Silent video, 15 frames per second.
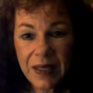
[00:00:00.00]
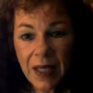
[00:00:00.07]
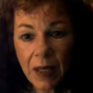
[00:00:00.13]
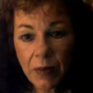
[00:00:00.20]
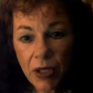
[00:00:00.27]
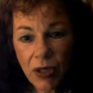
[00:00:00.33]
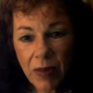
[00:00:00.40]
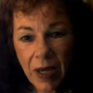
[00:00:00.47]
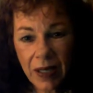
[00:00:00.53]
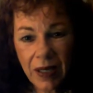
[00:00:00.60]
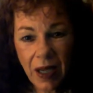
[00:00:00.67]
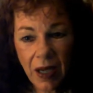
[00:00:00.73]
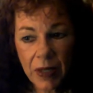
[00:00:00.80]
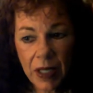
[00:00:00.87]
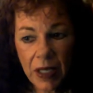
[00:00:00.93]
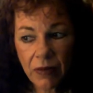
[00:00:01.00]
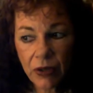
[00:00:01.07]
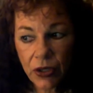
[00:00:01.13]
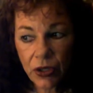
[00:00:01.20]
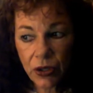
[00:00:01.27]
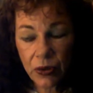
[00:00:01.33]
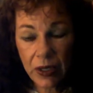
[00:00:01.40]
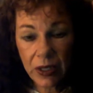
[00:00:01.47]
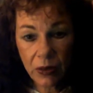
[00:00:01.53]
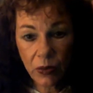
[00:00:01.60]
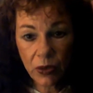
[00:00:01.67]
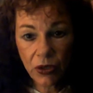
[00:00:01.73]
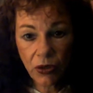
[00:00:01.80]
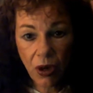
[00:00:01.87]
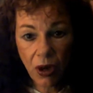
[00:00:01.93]
some of you might not be able to in
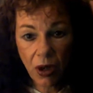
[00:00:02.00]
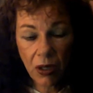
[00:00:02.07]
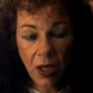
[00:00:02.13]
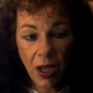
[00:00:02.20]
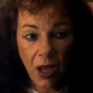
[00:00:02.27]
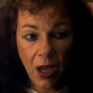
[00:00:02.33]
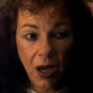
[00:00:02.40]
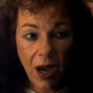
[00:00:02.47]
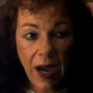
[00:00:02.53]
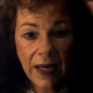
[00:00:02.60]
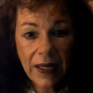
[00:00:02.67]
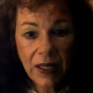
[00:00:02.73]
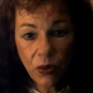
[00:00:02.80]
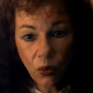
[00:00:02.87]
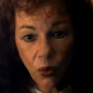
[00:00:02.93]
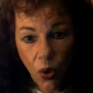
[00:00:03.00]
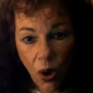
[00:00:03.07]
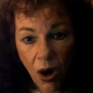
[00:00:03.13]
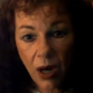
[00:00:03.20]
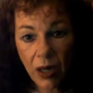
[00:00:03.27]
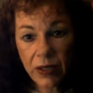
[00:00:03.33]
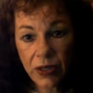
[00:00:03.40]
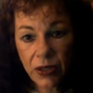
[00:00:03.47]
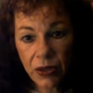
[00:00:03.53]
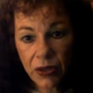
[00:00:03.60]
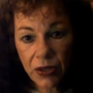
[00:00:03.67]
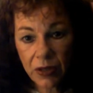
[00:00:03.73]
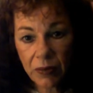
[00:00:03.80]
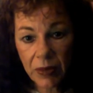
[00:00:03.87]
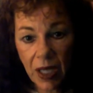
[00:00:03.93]
withdrawal. I could walk and do
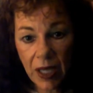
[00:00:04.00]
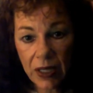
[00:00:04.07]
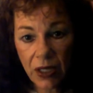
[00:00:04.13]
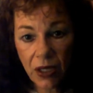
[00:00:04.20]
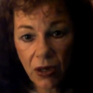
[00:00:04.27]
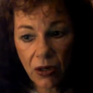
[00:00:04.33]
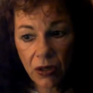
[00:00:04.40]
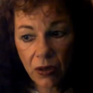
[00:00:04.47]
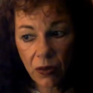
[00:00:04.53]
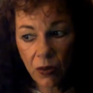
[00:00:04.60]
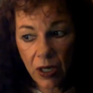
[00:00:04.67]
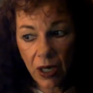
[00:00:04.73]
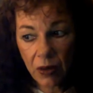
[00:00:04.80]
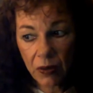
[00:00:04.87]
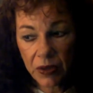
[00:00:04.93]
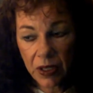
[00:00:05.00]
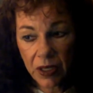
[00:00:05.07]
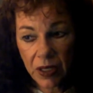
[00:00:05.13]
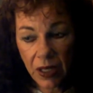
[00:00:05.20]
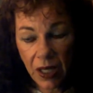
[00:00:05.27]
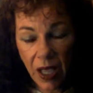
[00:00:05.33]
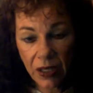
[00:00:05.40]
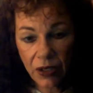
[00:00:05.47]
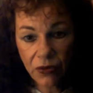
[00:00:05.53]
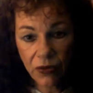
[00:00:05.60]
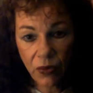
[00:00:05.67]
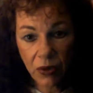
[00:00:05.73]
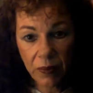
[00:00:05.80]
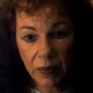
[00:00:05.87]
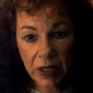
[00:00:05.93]
some light yoga when I was at the last
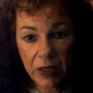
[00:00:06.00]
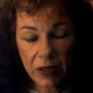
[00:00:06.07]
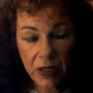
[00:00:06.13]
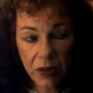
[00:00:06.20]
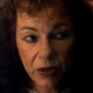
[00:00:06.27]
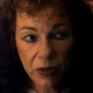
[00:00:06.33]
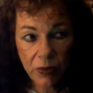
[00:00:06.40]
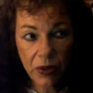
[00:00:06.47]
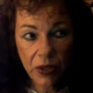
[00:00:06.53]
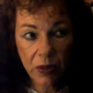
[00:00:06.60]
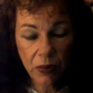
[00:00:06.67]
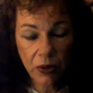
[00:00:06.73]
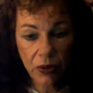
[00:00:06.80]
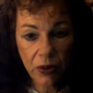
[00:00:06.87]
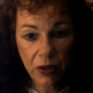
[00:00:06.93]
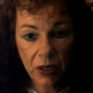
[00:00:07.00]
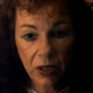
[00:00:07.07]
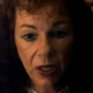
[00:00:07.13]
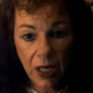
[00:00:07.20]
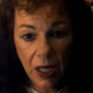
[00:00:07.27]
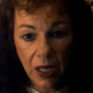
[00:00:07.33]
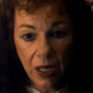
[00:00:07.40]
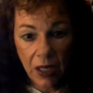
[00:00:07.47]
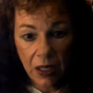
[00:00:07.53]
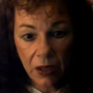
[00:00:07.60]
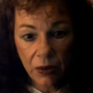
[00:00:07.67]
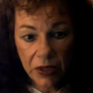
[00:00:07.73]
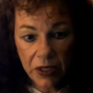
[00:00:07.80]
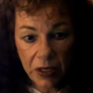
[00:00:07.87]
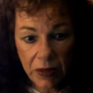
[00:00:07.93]
4 months. It was pretty brutal.
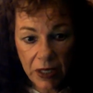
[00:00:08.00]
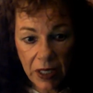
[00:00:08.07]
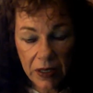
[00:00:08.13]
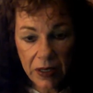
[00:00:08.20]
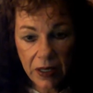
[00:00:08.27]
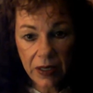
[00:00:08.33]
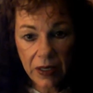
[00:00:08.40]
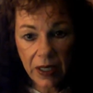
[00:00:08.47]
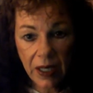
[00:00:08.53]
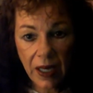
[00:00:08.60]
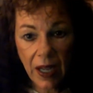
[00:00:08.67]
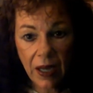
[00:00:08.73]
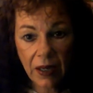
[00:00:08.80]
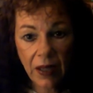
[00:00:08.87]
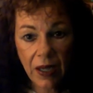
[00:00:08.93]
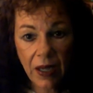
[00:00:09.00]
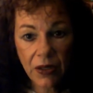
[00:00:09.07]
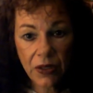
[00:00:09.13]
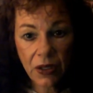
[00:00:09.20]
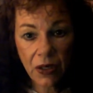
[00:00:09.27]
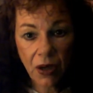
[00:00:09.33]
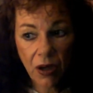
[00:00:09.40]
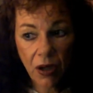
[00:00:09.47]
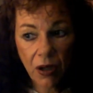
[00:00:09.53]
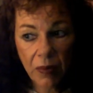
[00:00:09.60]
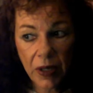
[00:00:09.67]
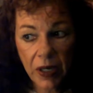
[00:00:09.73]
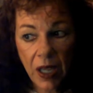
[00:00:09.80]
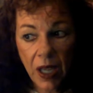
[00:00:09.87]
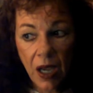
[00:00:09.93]
There were some days I didn't get out of the house at all,
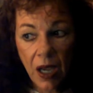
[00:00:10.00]
but